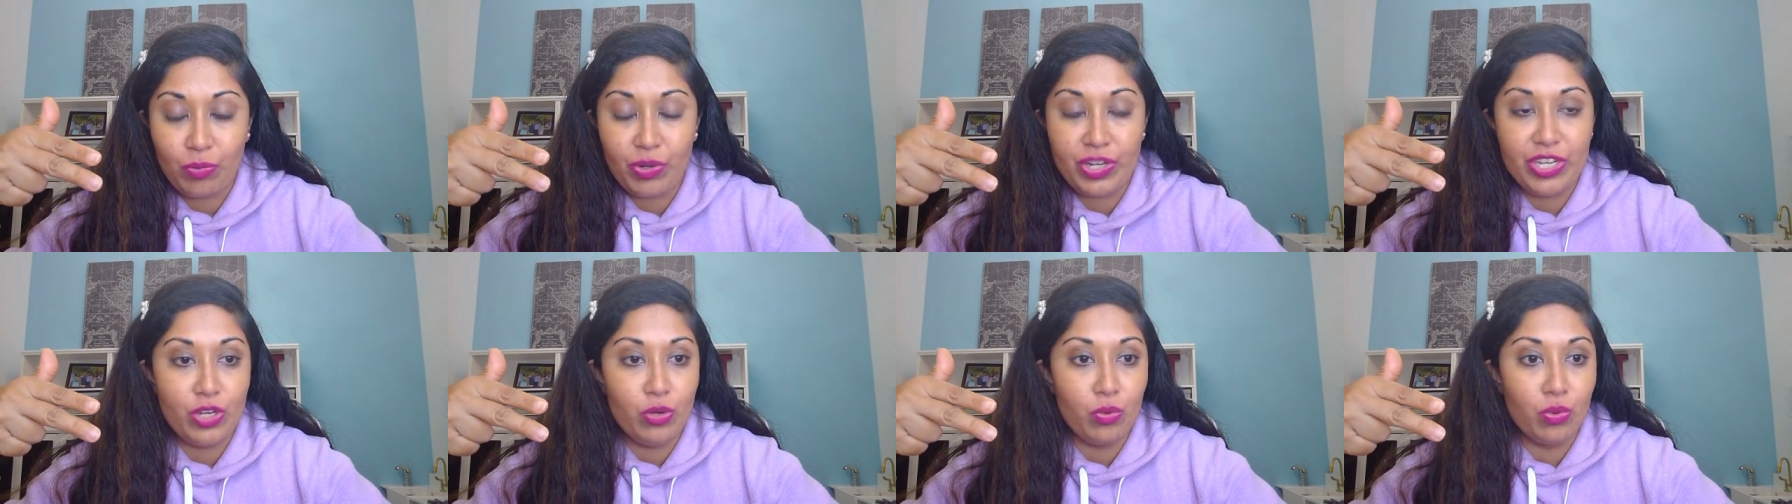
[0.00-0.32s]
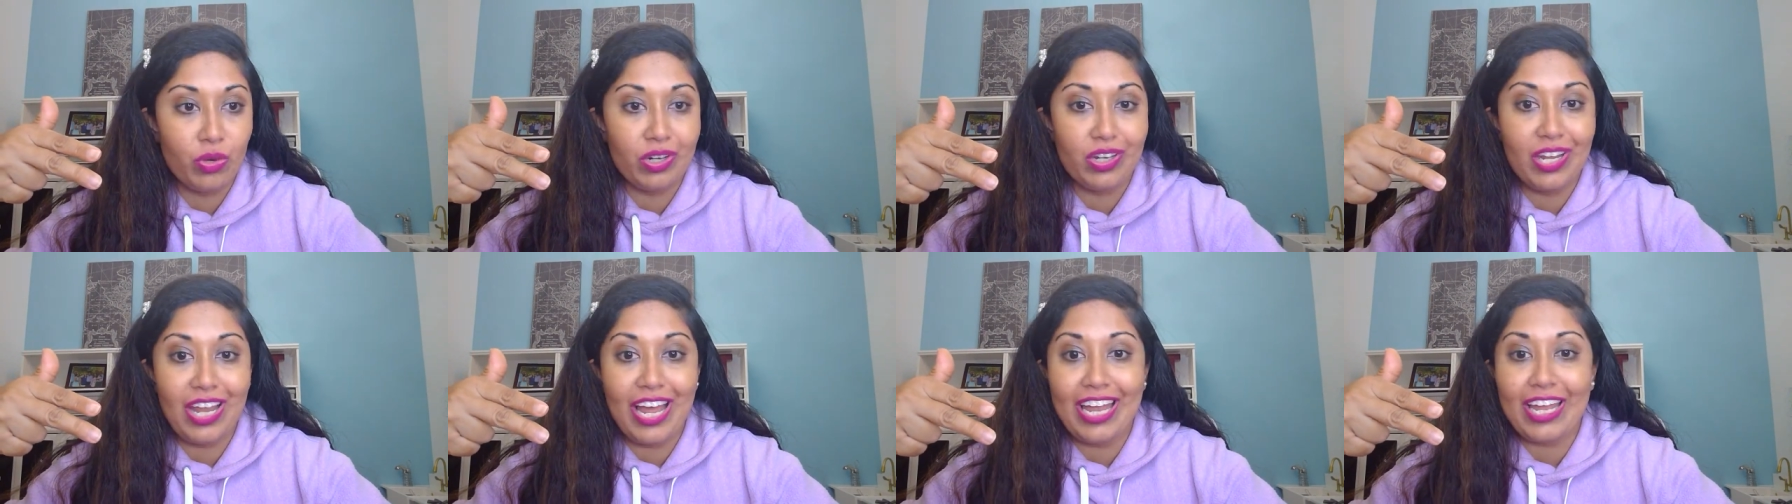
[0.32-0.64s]
when you
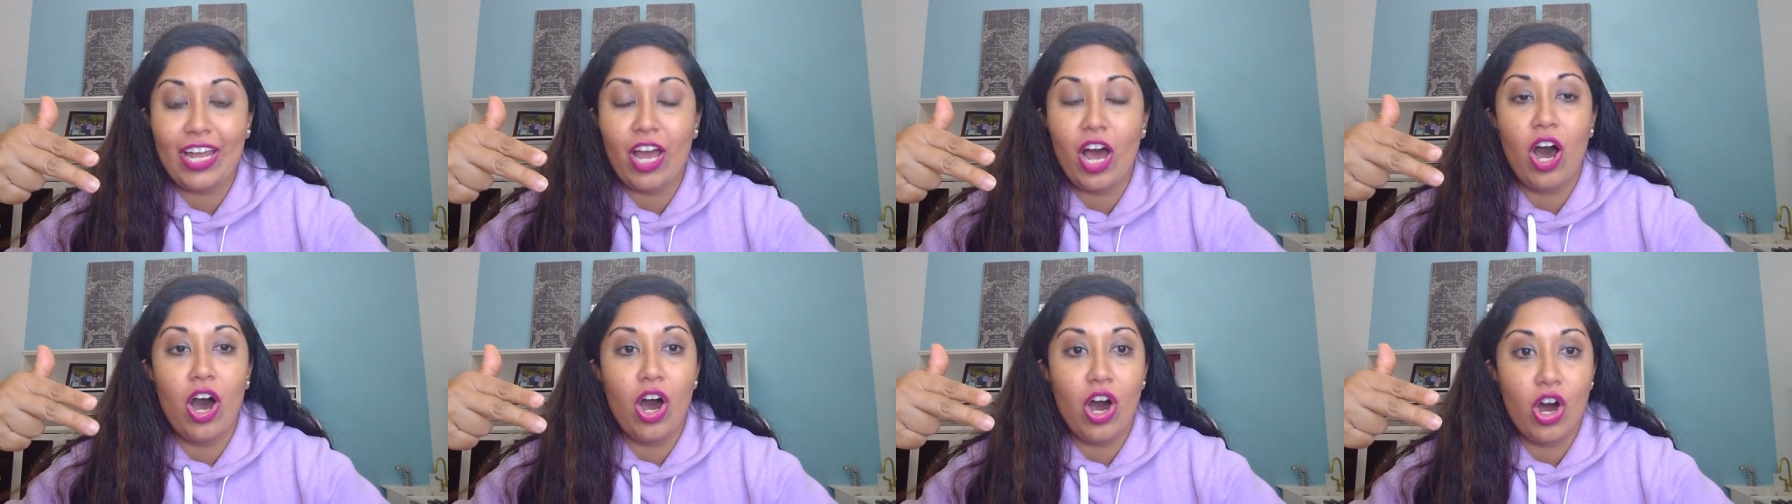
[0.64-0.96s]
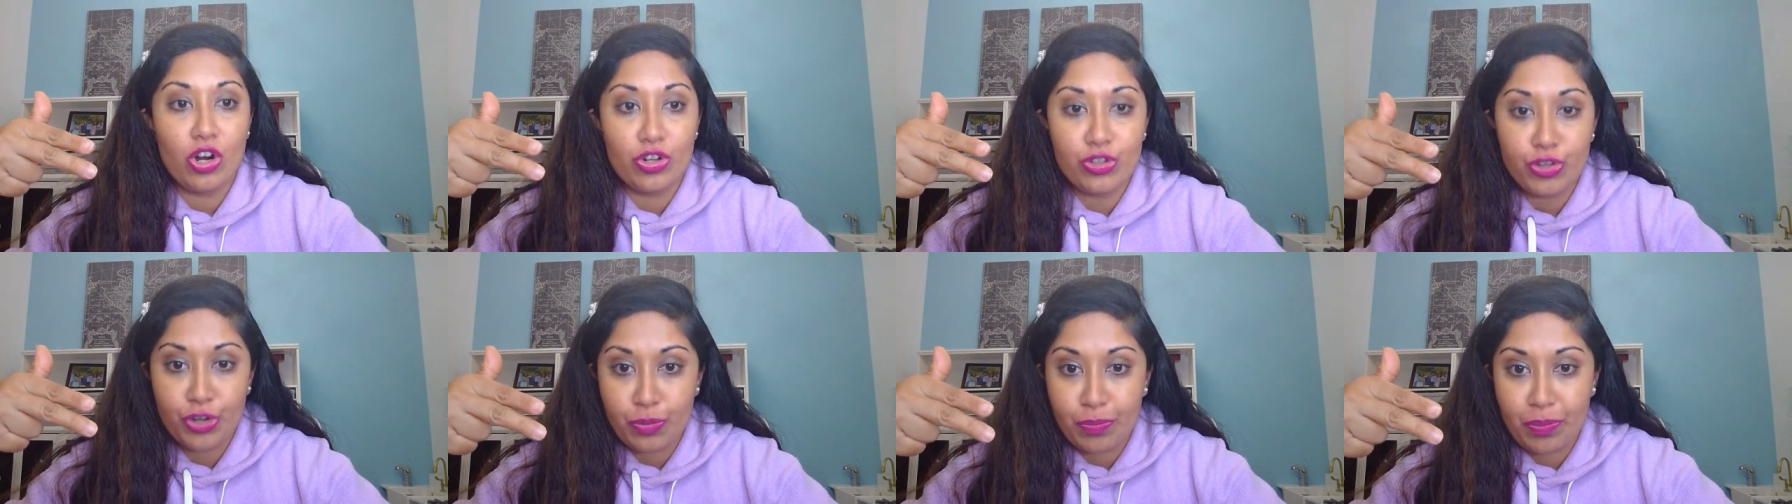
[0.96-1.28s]
were like
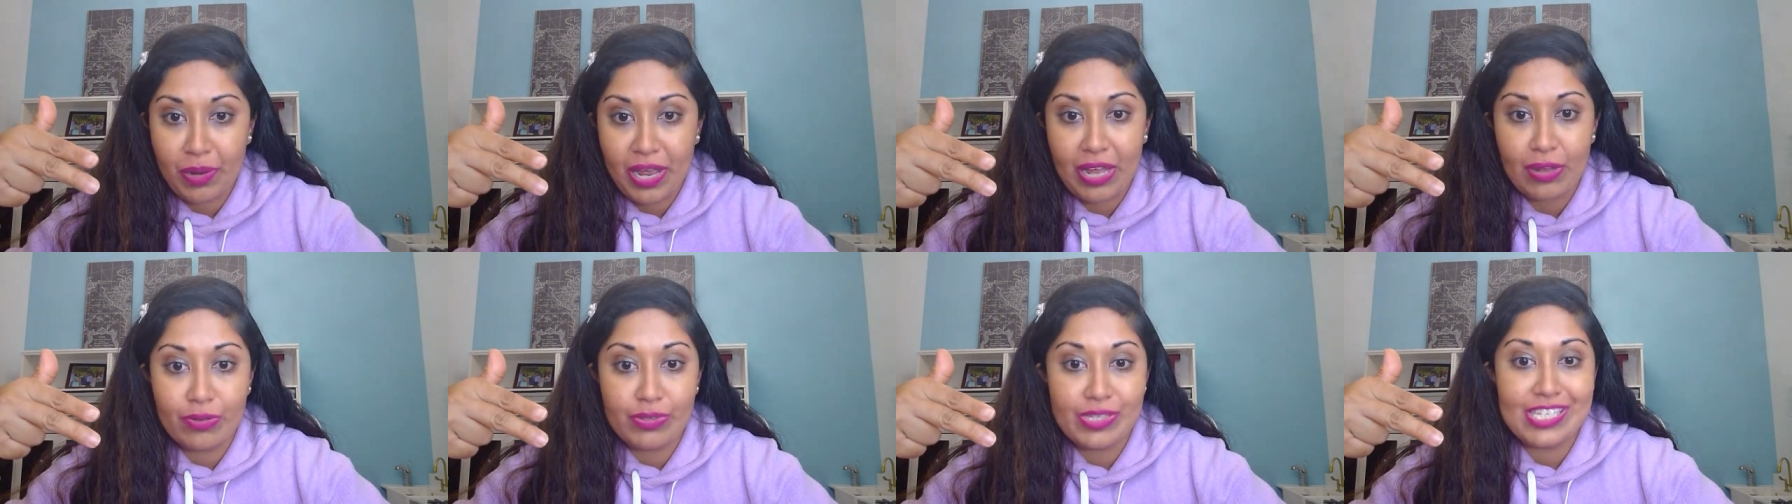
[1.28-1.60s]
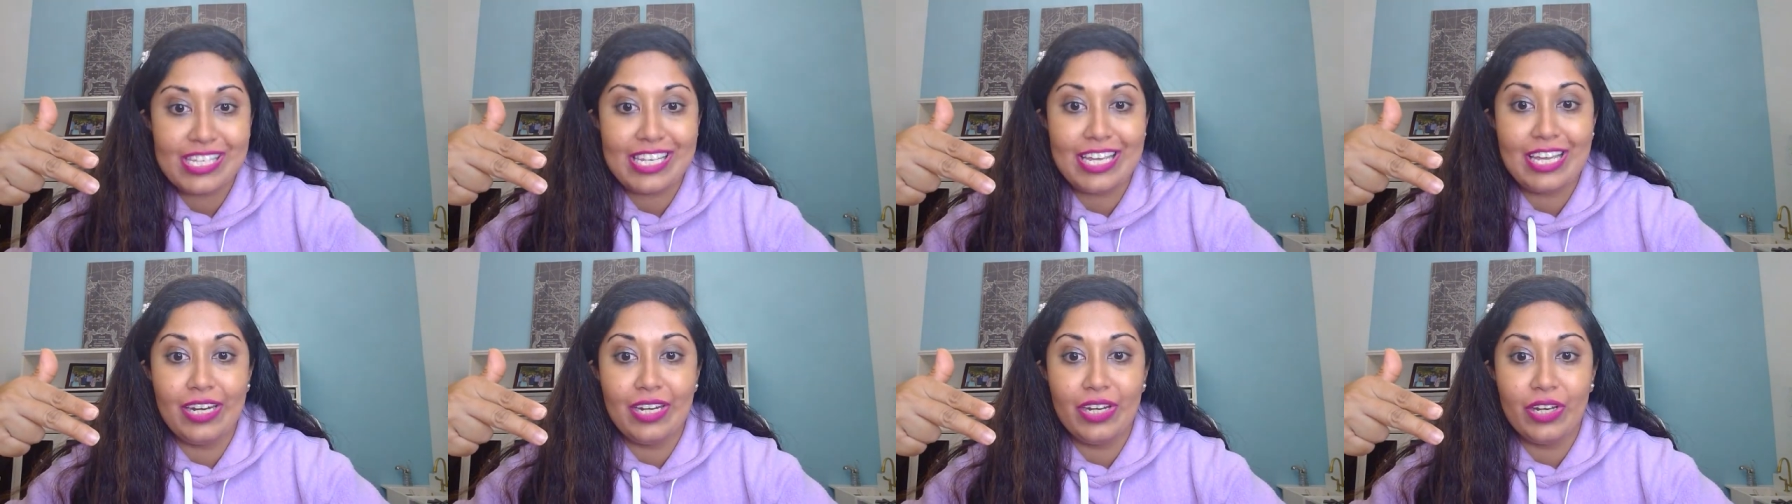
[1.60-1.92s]
100 pounds
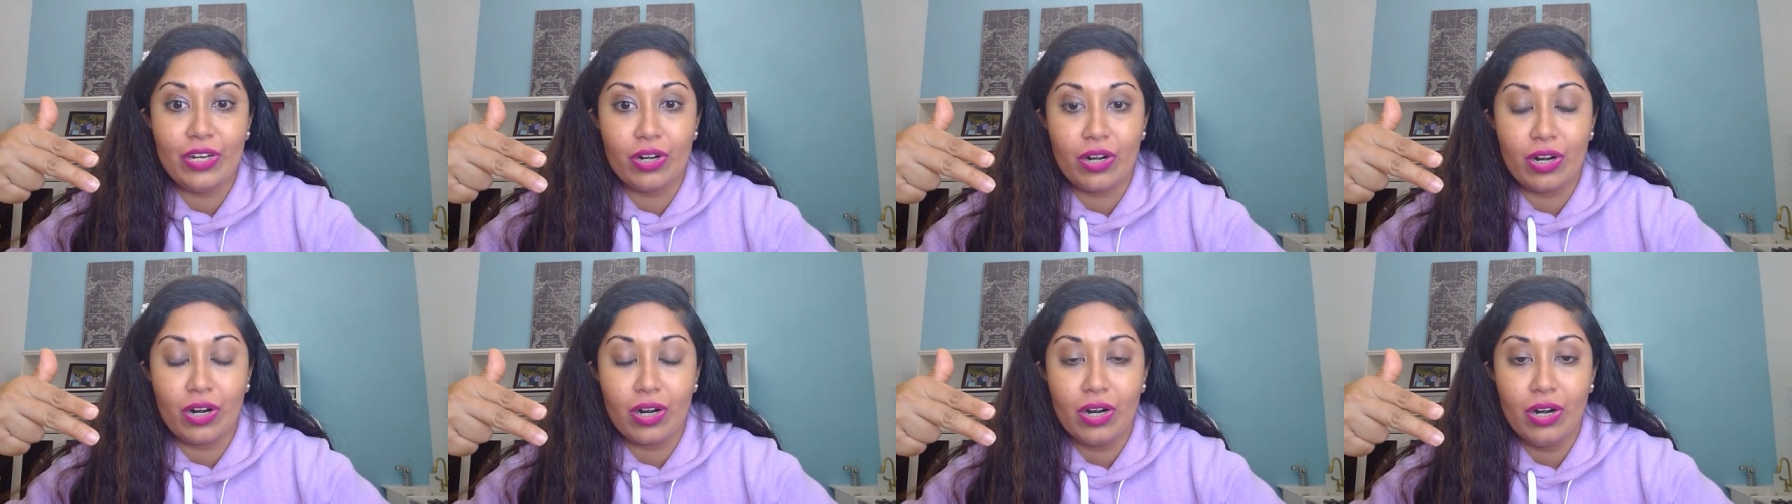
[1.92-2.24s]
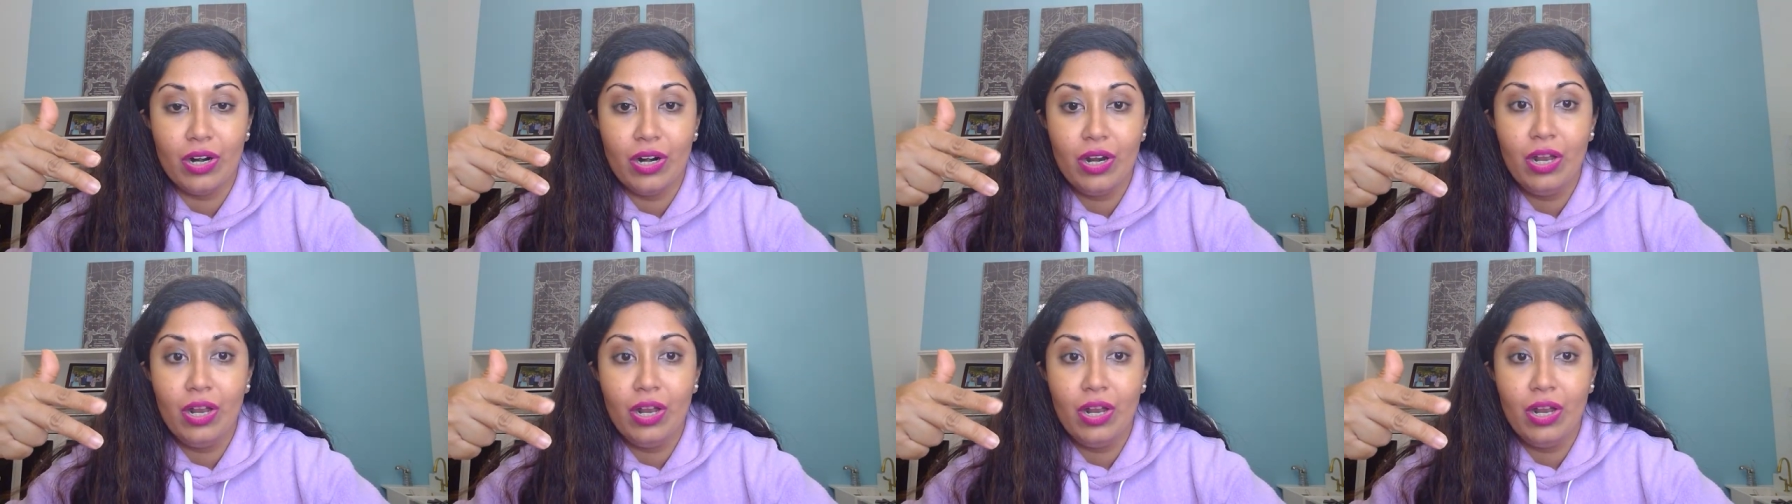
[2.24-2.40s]
skinnier,